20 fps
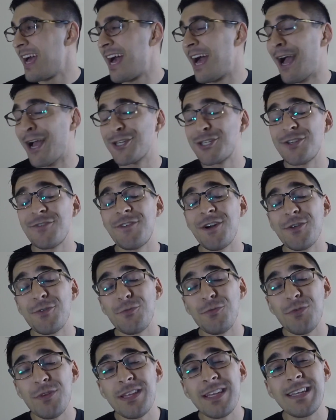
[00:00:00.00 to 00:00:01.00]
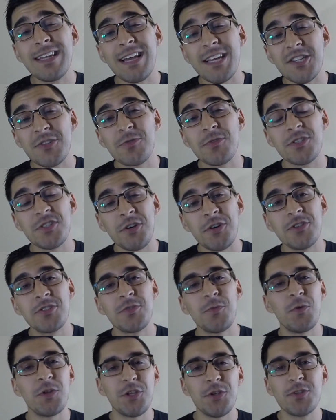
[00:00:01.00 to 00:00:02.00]
I actually found really nice
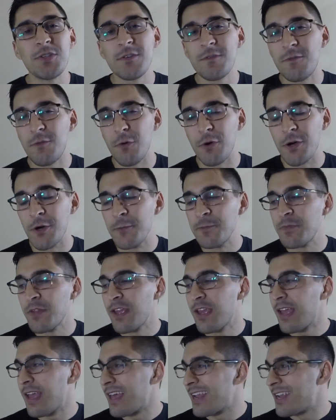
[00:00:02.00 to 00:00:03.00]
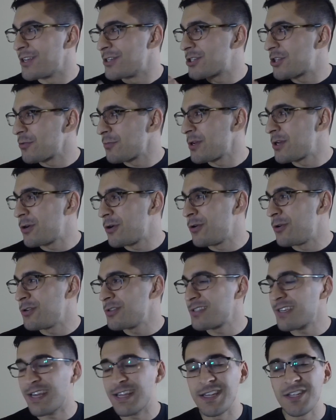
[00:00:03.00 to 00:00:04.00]
results when using foil and I used three
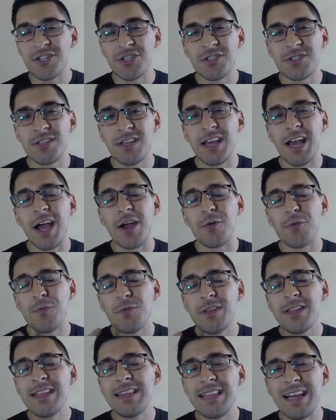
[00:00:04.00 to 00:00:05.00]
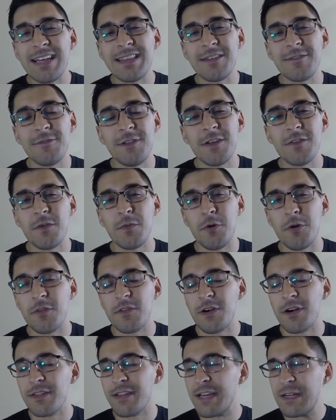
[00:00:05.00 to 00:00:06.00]
coals and it just, I really like the flavor
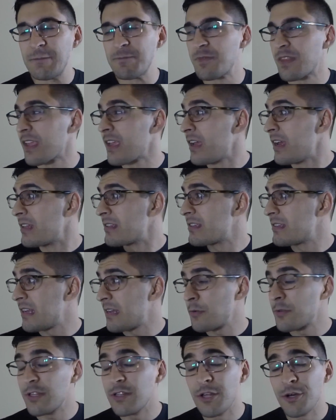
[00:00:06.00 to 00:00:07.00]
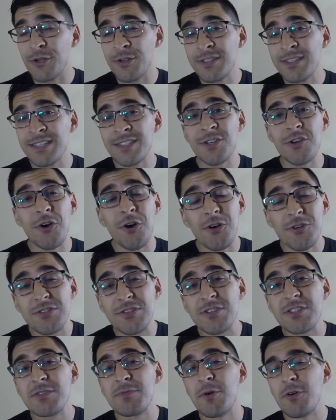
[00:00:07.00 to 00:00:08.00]
profile on that. Today with the Lotus, it's
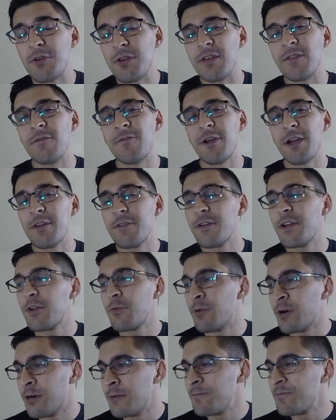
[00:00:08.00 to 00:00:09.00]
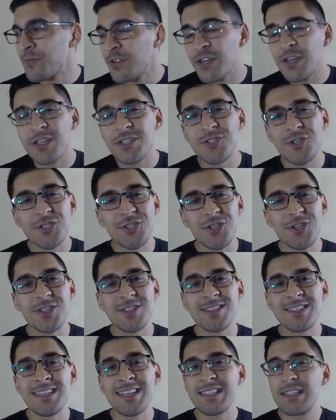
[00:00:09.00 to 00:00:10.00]
also smoking very, very well. So as you
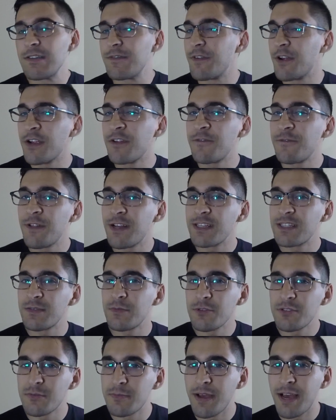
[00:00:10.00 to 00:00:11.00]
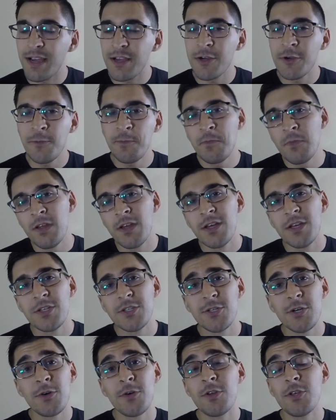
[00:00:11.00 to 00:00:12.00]
can see, it's a very flexible tobacco.
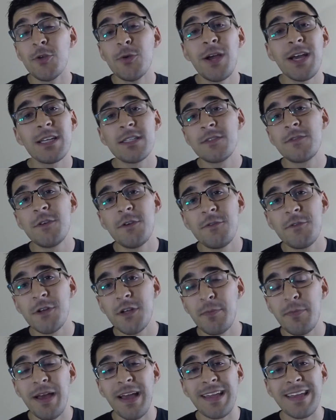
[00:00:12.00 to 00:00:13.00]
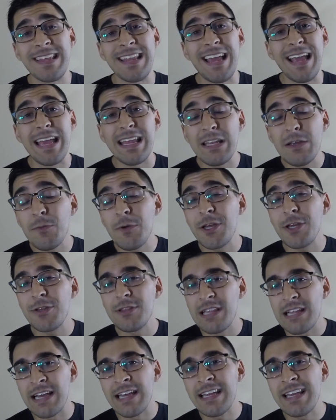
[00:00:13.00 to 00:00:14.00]
So you guys feel free to pack it any way
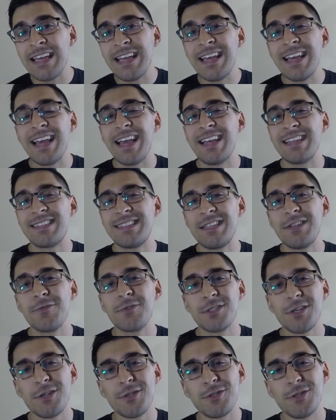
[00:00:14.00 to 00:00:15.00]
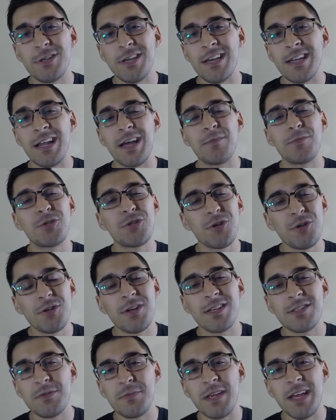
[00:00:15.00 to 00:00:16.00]
you'd like and see the results you get. I'm sure you
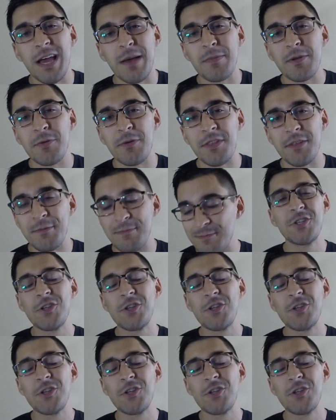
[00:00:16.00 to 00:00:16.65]
guys will be happy with them.